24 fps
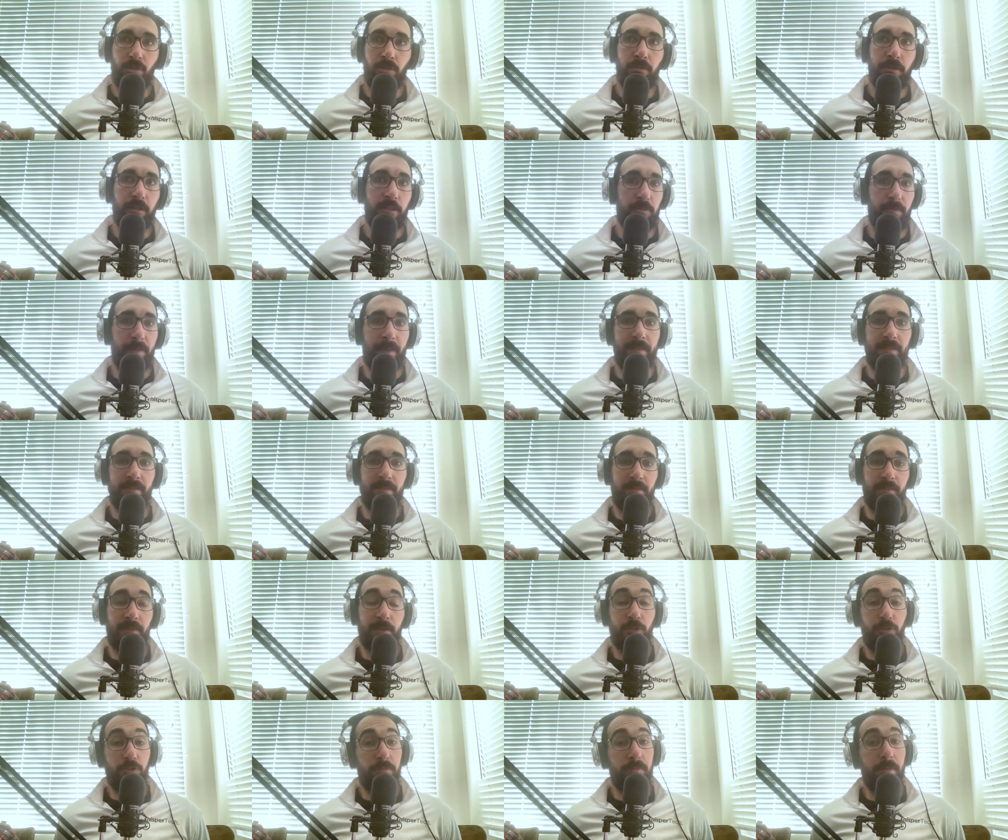expensive
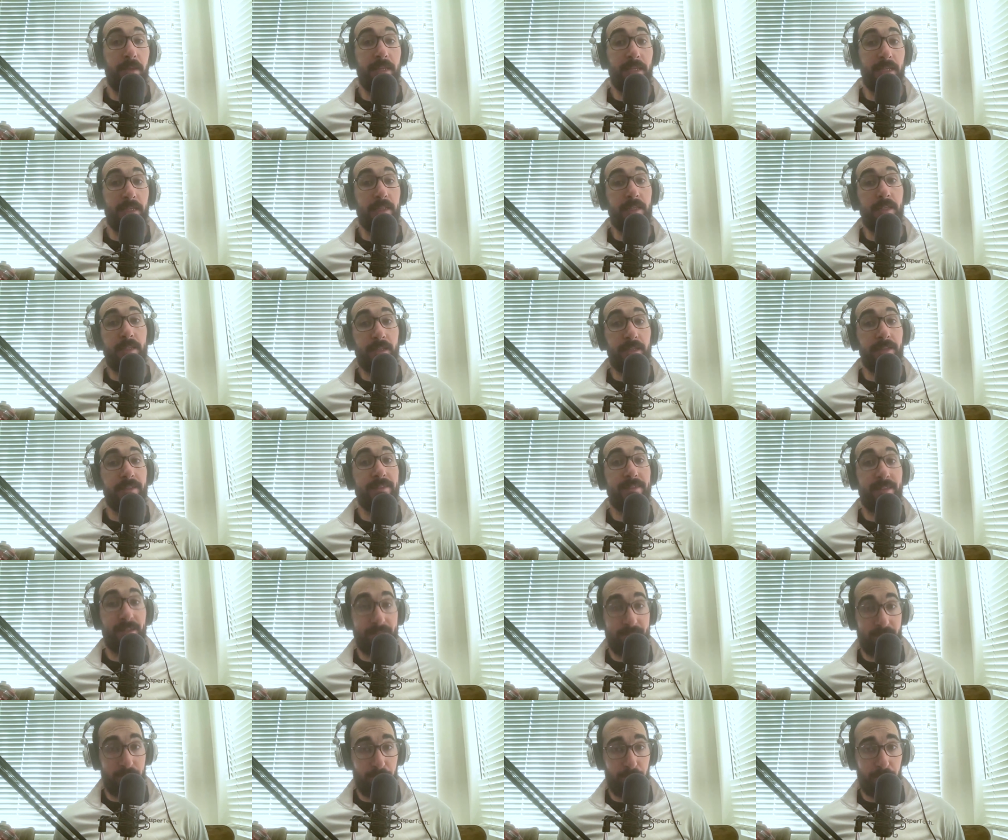as to make it
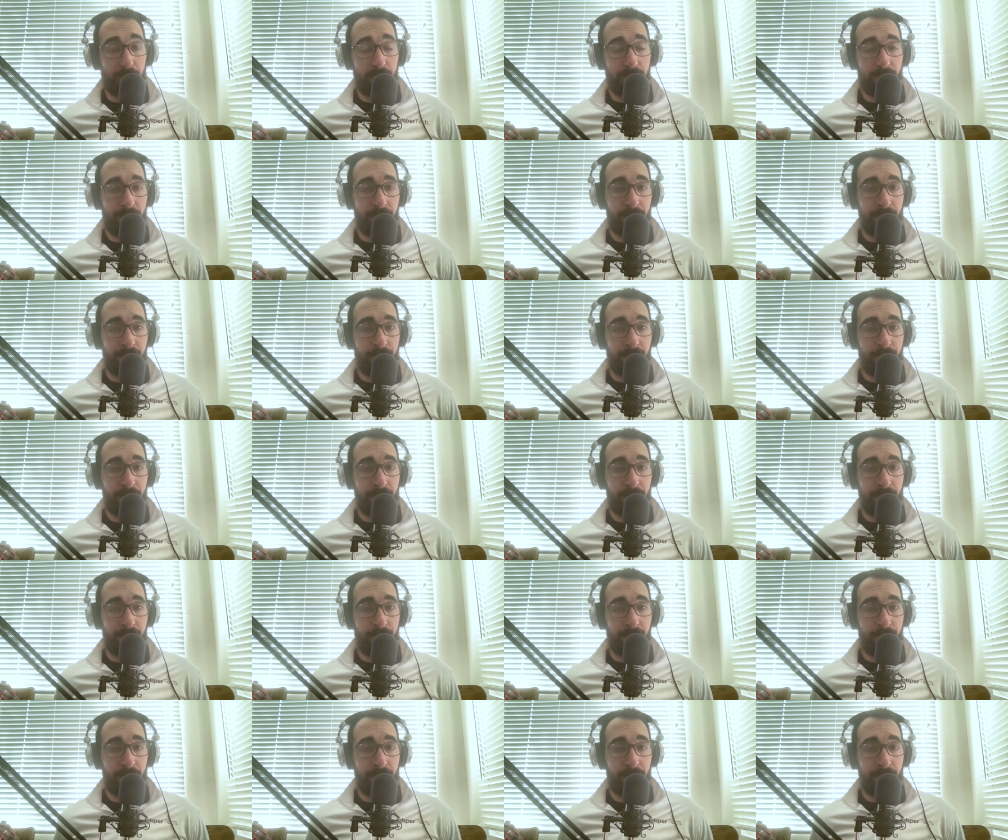inaccessible.